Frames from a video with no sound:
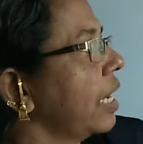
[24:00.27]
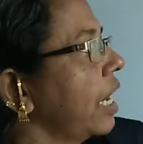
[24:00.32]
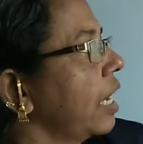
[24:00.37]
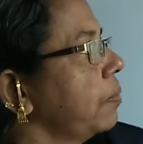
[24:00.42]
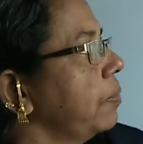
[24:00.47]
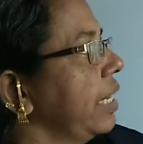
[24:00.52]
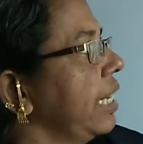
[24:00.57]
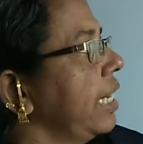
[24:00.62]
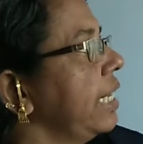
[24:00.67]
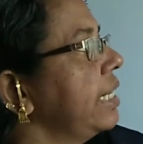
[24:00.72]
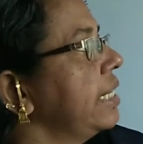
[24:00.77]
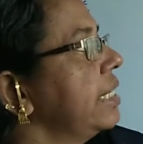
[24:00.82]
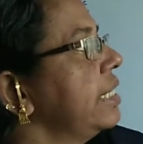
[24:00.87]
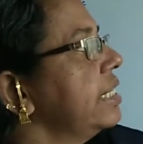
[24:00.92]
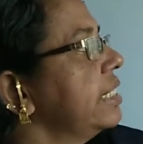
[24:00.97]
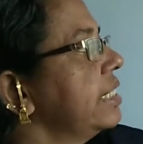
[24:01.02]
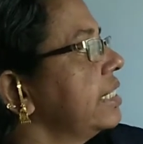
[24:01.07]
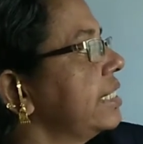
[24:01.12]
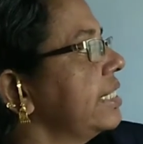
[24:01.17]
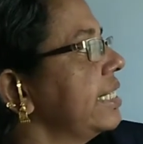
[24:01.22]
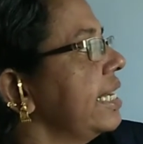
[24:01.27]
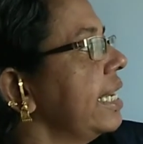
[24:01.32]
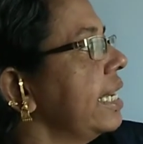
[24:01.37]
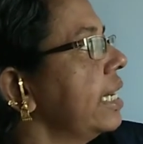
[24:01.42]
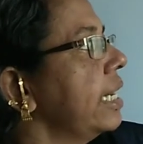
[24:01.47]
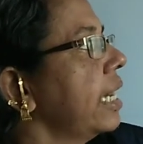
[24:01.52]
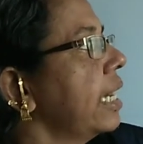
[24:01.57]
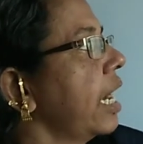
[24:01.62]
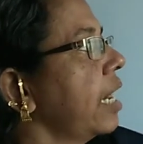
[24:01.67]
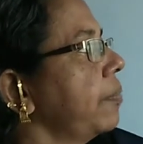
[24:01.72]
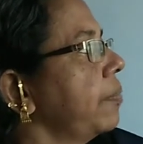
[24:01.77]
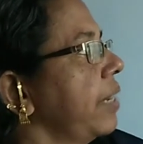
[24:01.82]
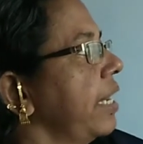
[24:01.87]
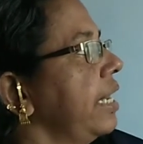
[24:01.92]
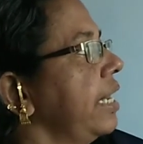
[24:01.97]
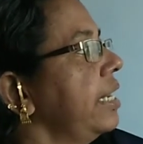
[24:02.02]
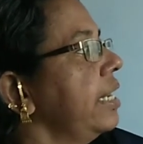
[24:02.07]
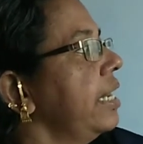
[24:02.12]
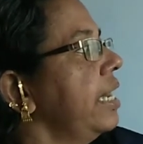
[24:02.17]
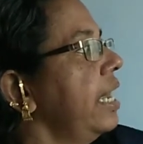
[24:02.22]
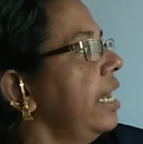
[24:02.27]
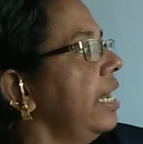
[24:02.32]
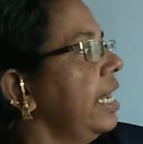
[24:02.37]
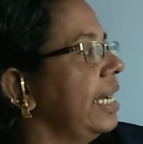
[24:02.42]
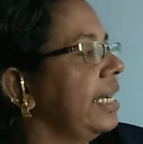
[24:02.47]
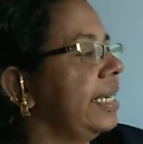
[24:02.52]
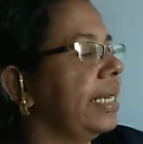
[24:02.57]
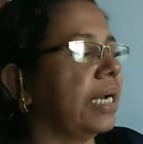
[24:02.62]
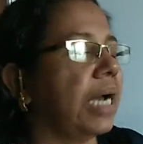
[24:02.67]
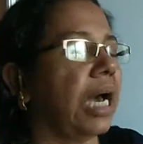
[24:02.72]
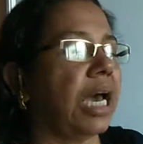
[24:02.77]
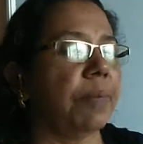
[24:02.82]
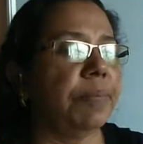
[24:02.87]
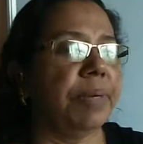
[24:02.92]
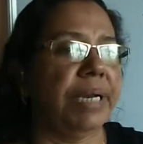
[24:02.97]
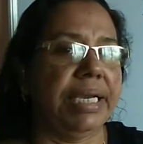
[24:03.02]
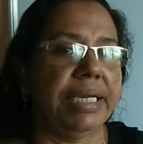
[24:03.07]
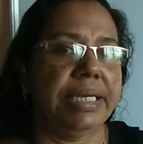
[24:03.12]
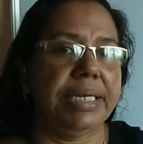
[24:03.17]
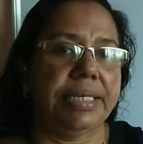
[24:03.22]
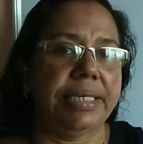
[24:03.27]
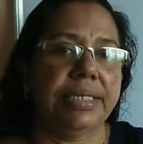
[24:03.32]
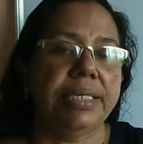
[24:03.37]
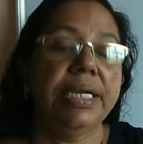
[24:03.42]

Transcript: carbonate, zinc carbonate, lead carbonate.